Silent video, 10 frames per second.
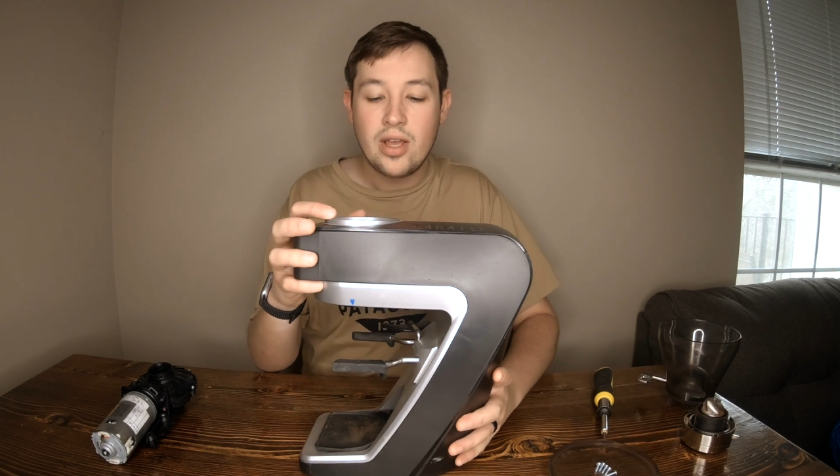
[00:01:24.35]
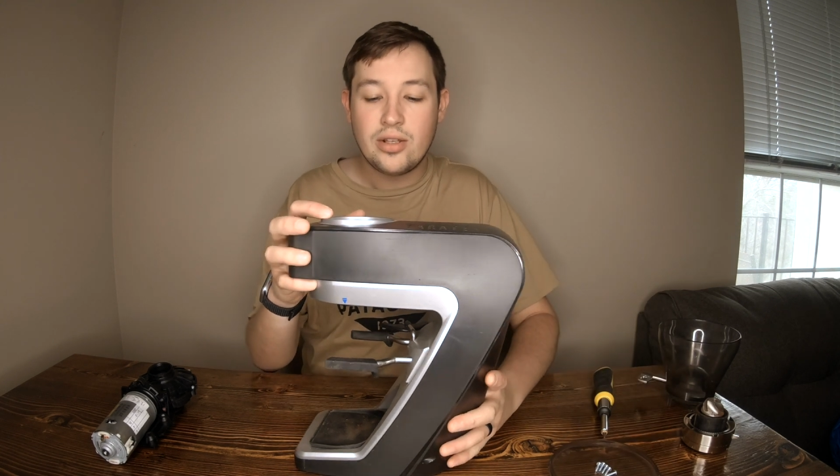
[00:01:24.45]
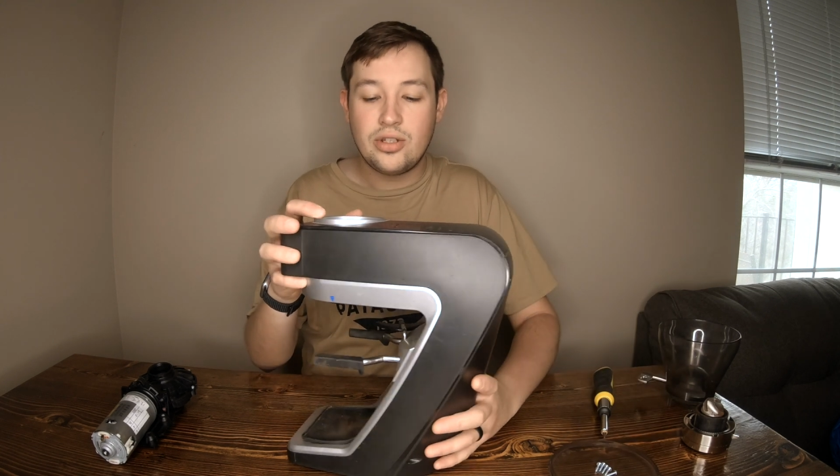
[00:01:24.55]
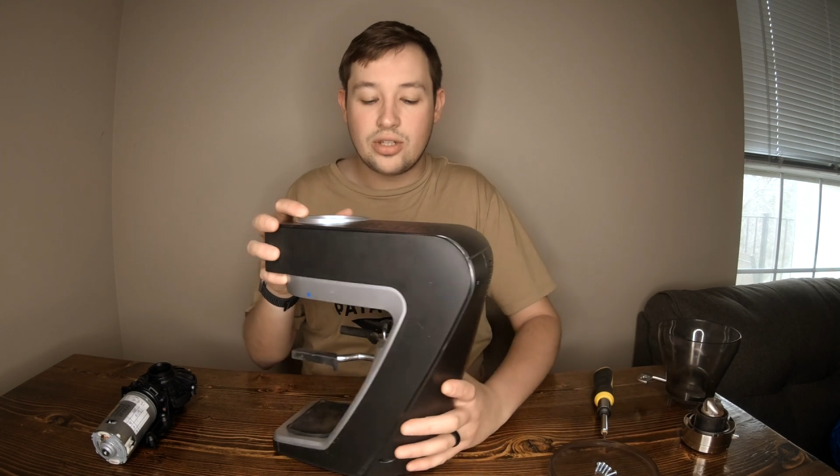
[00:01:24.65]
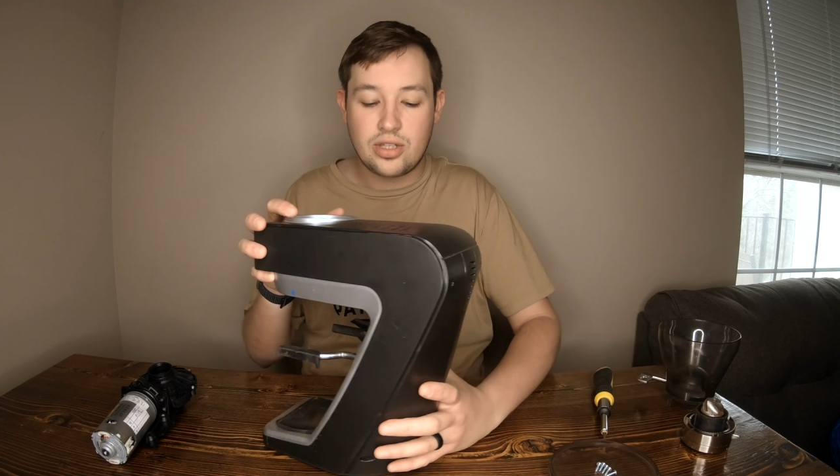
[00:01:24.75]

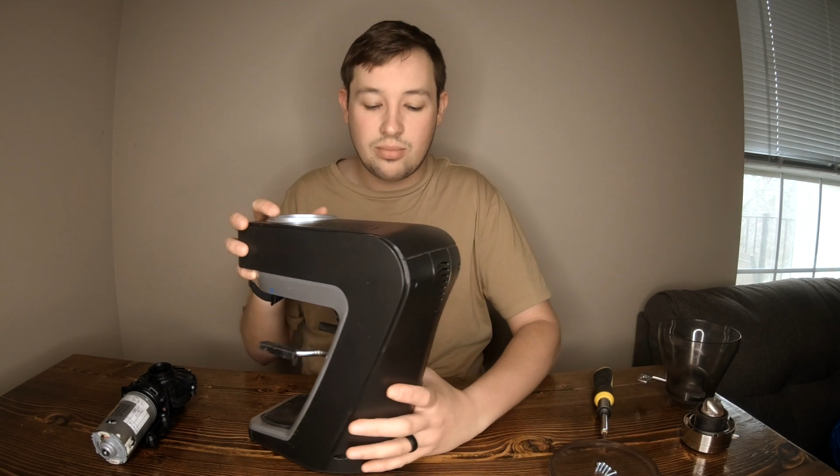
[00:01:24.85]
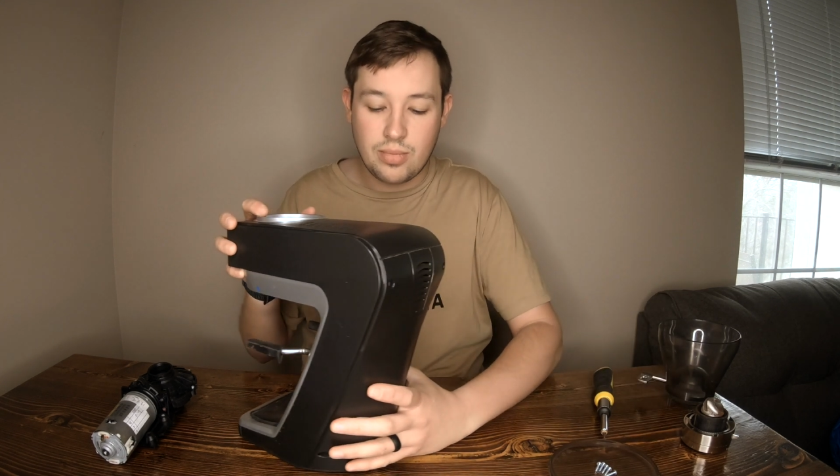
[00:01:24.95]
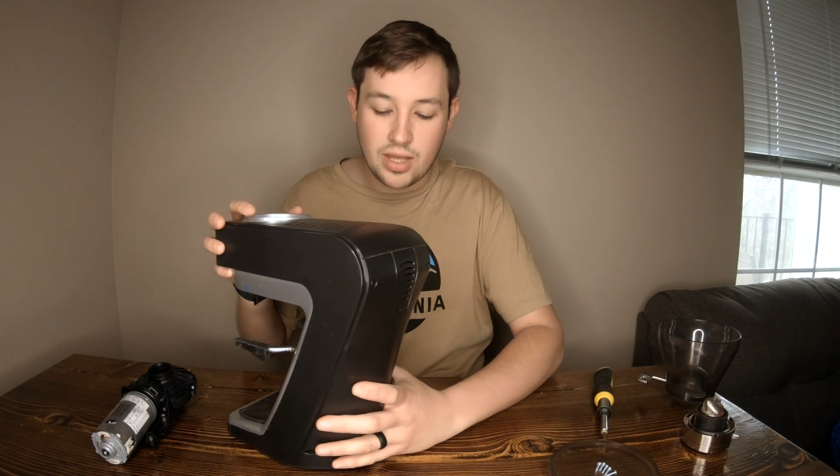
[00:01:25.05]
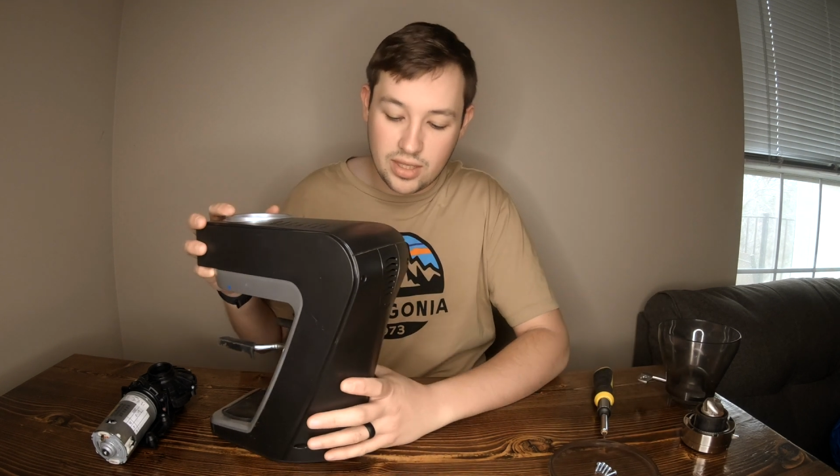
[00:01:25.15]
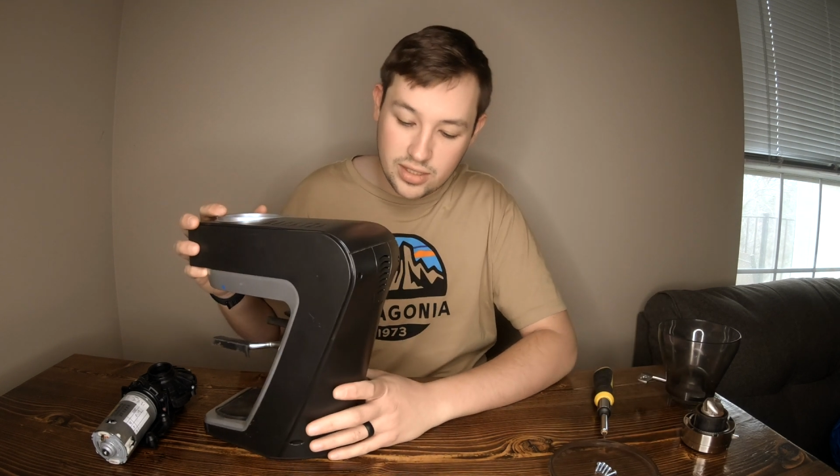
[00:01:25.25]
just to
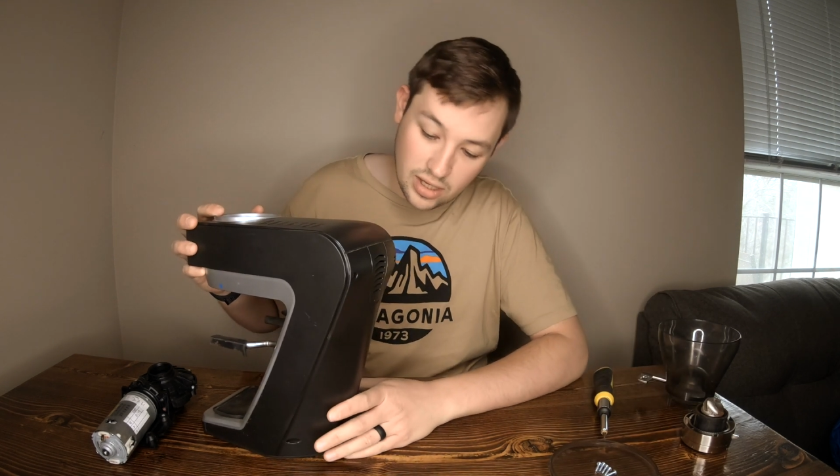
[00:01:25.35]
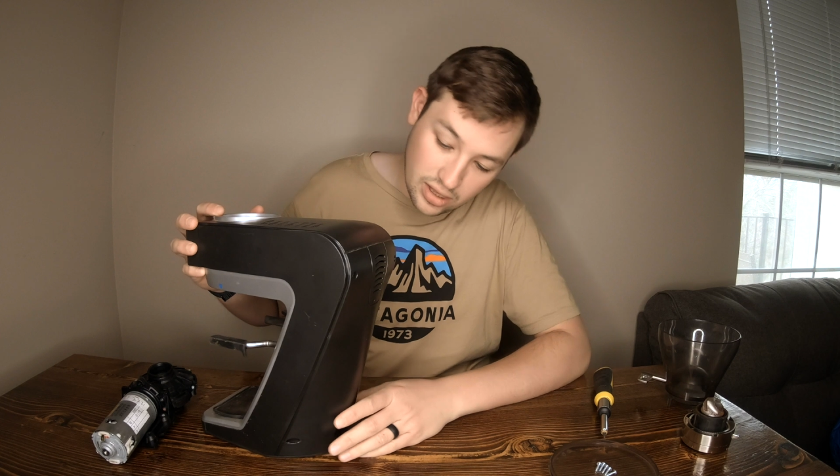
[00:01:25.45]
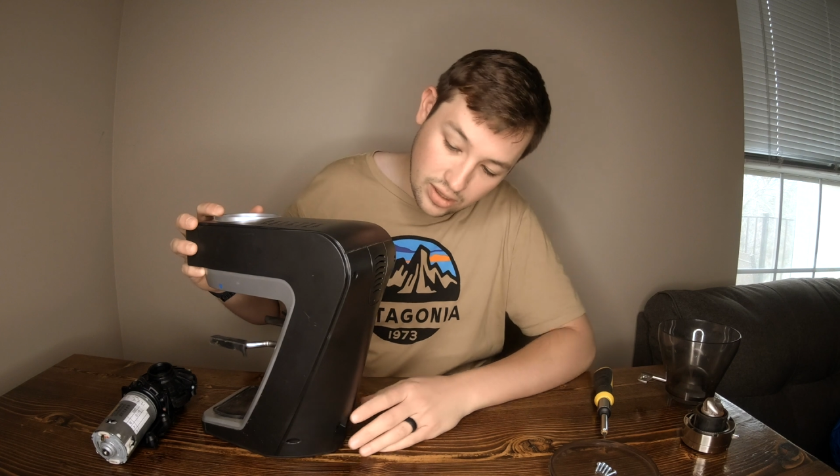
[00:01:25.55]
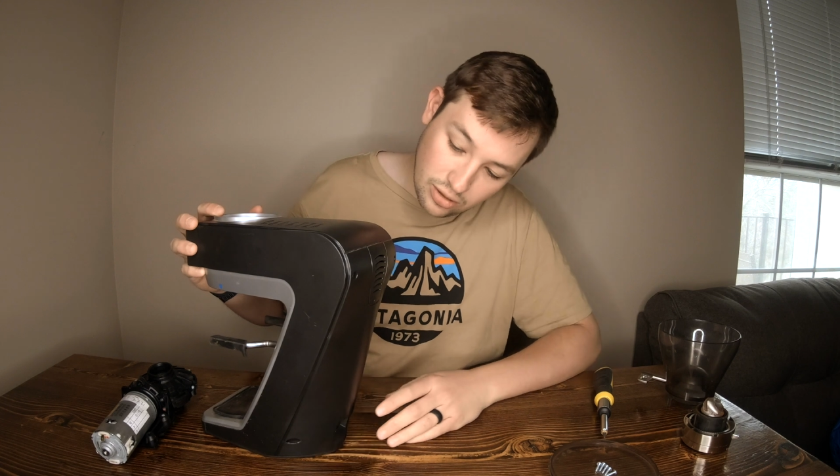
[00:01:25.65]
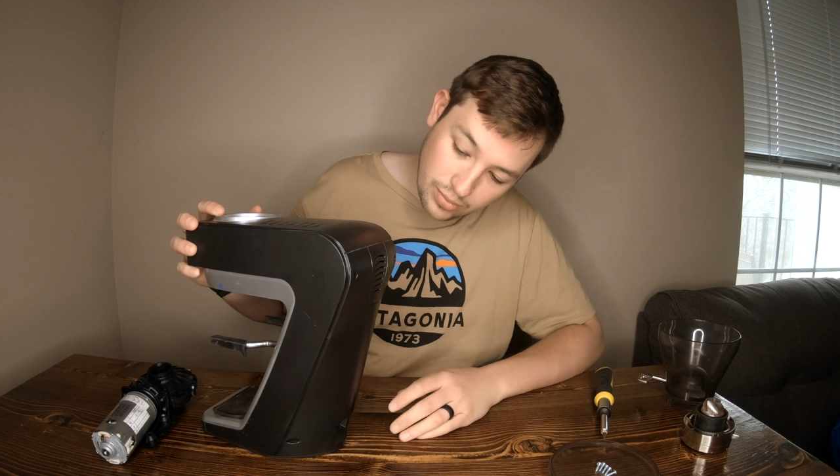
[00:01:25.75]
make this a
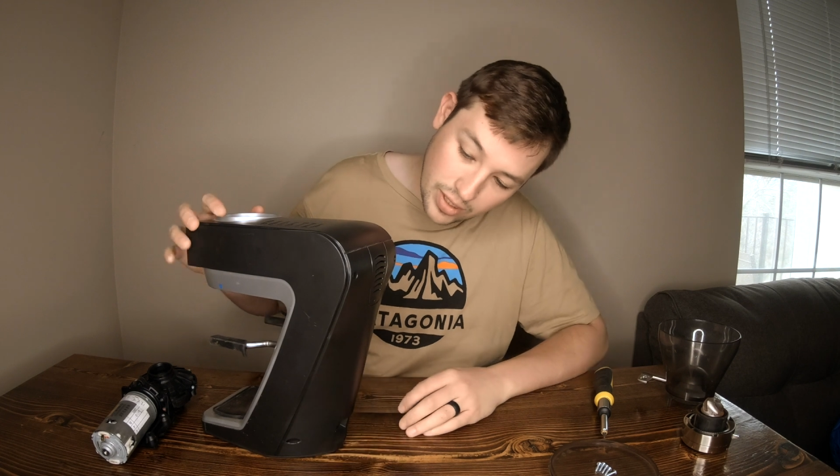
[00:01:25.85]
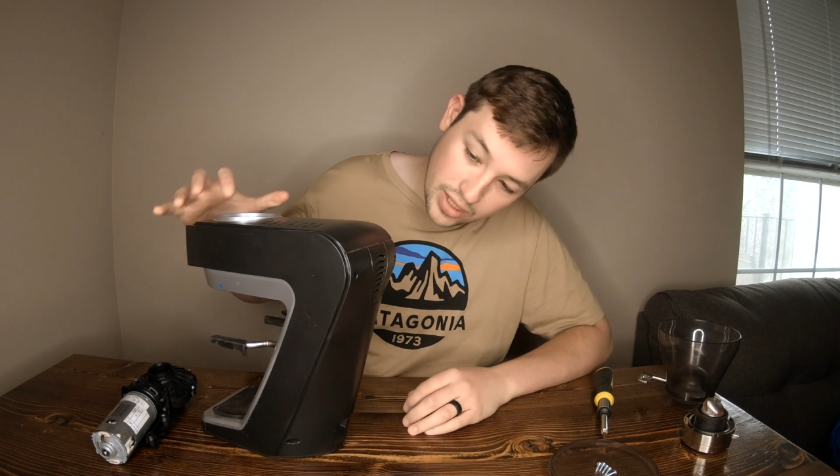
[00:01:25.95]
little bit